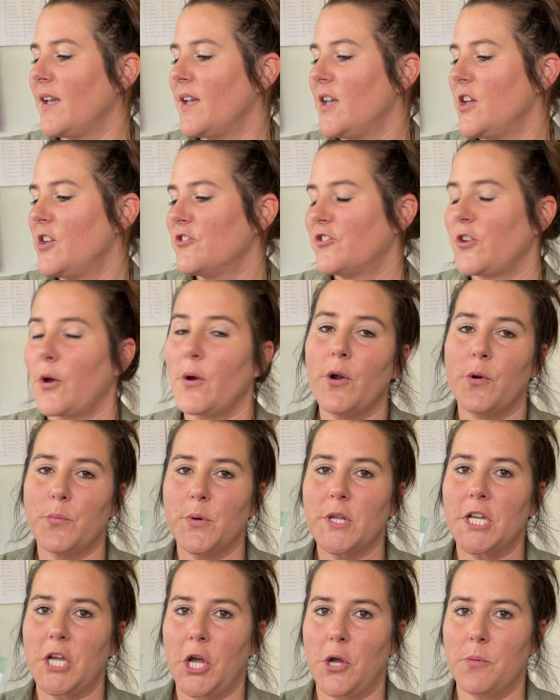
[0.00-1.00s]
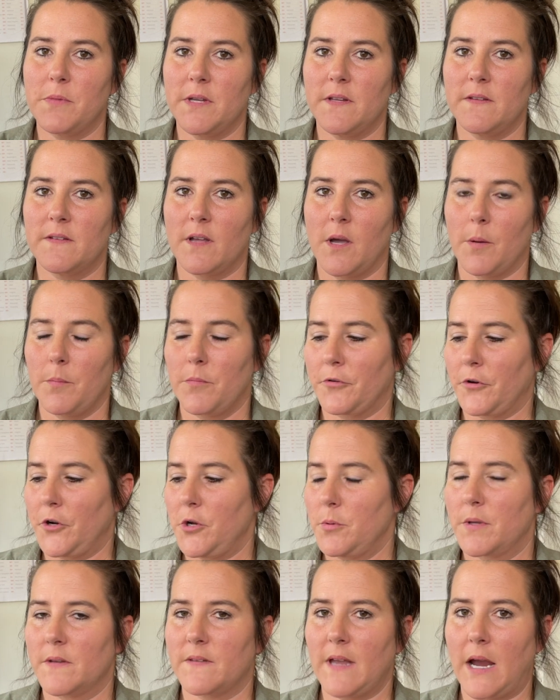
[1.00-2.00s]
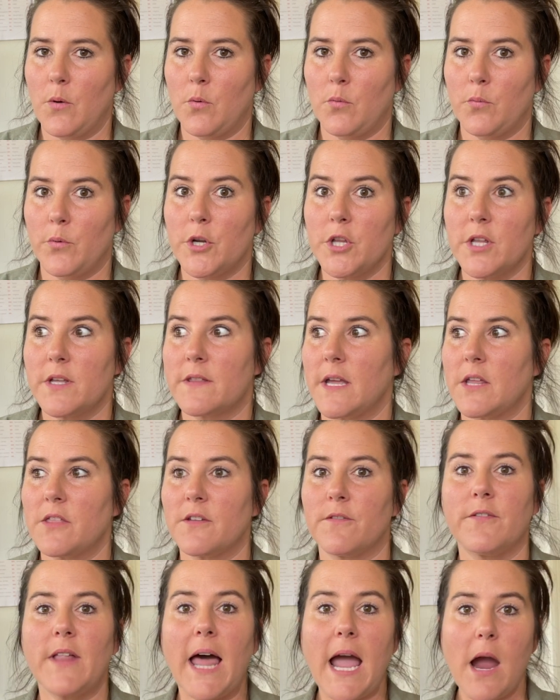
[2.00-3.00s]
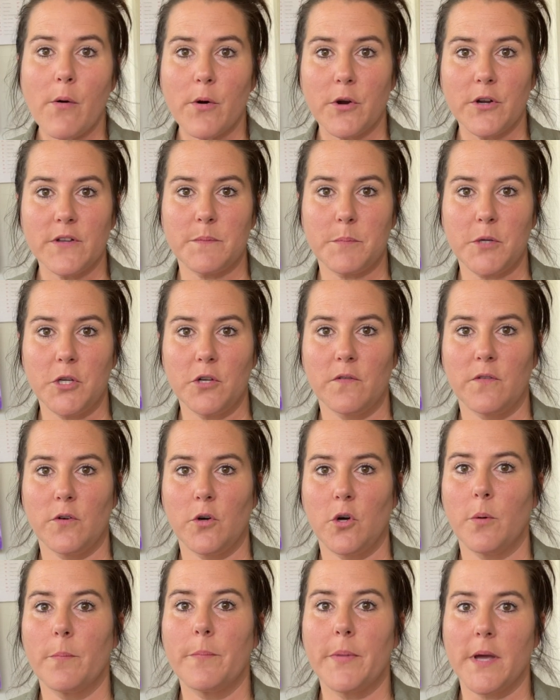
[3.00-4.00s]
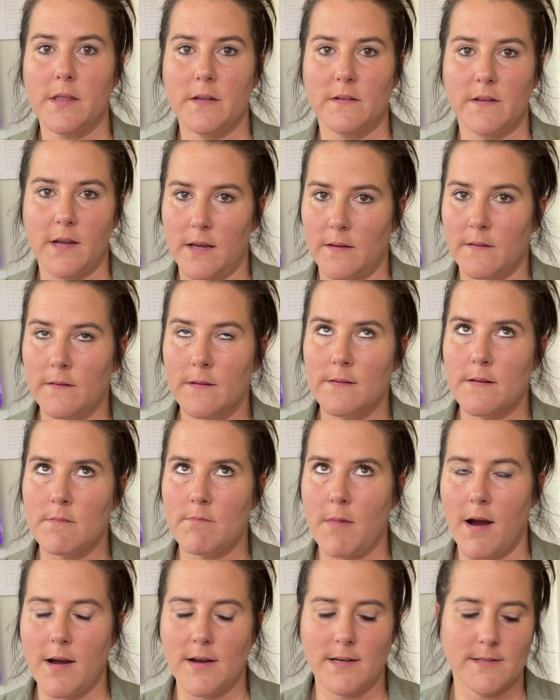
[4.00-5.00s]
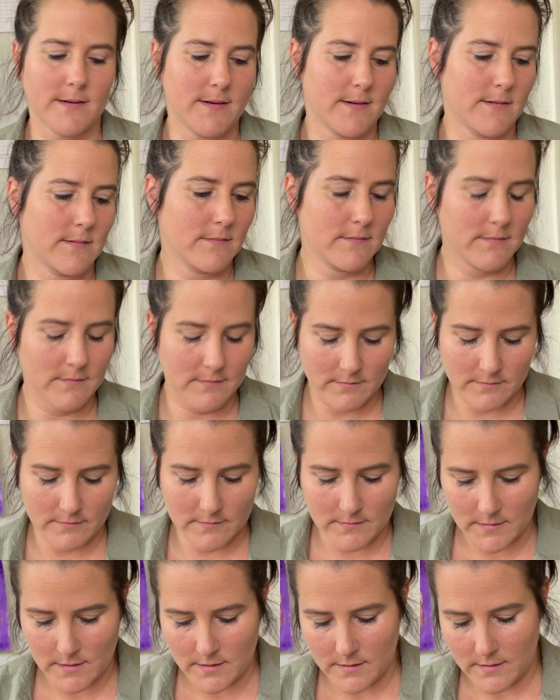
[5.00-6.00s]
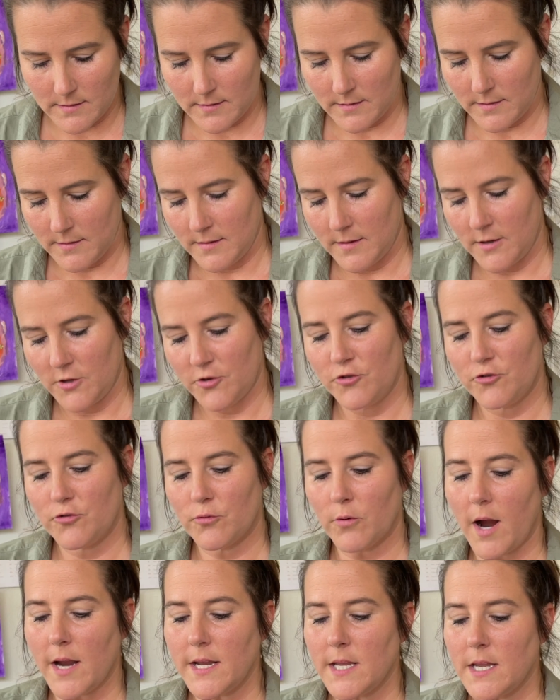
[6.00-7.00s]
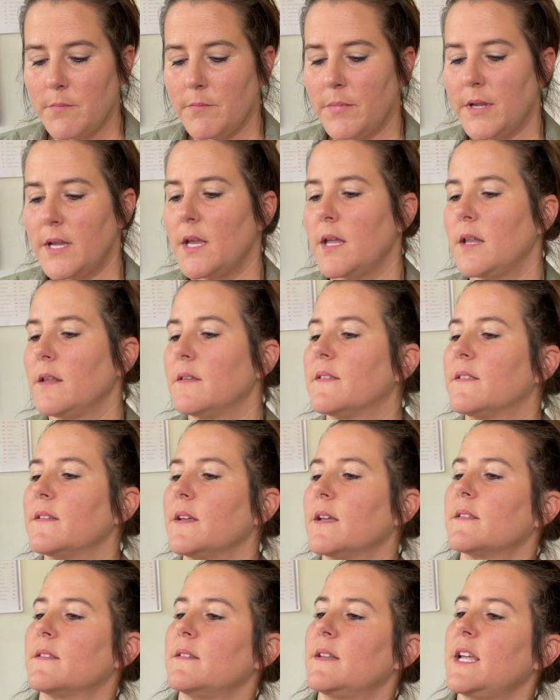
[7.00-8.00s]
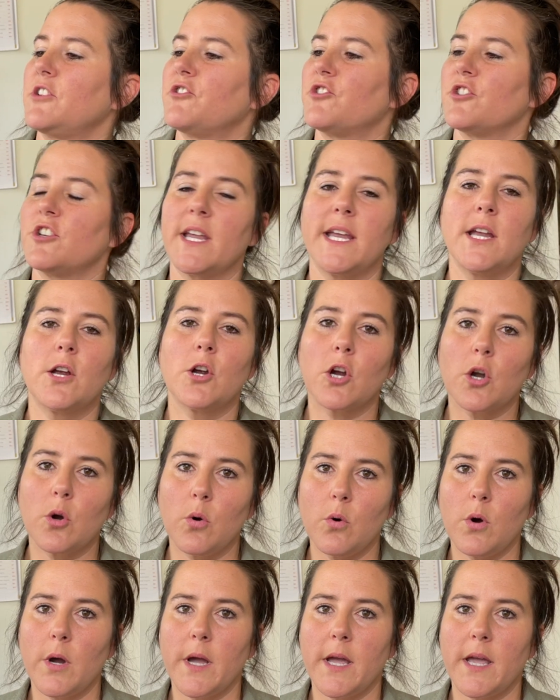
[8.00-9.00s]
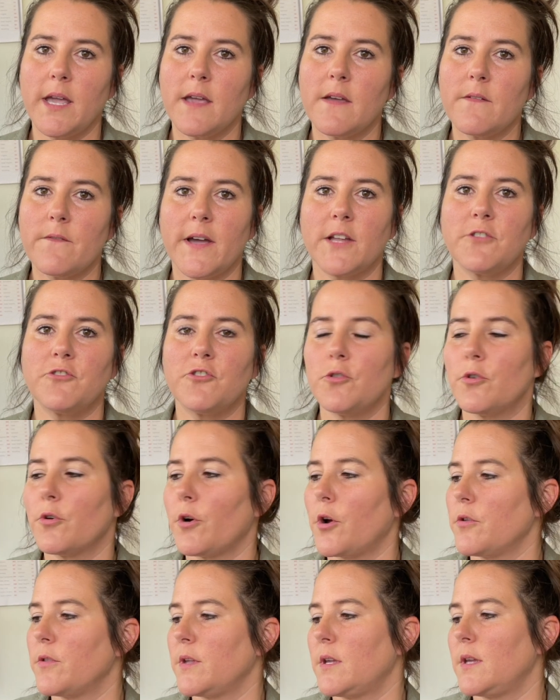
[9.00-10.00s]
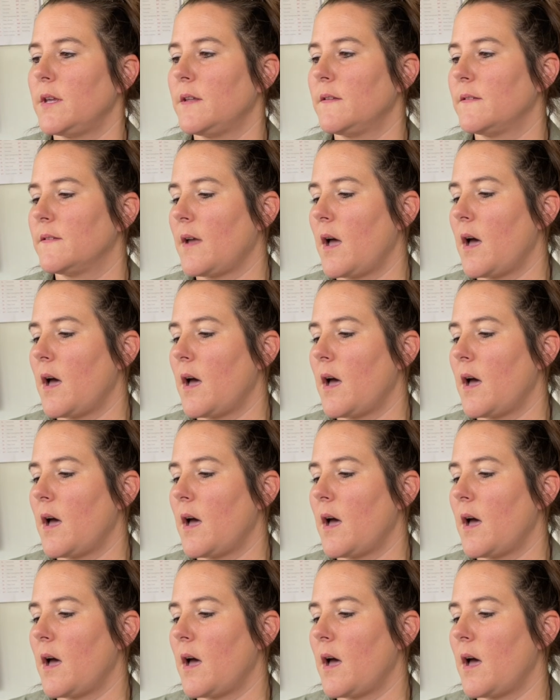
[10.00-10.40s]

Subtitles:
So I really hope these come through because I really think the flower is beautiful, but the taste is amazing. Drying beans, Six Nation Iroquois. If I do grow these,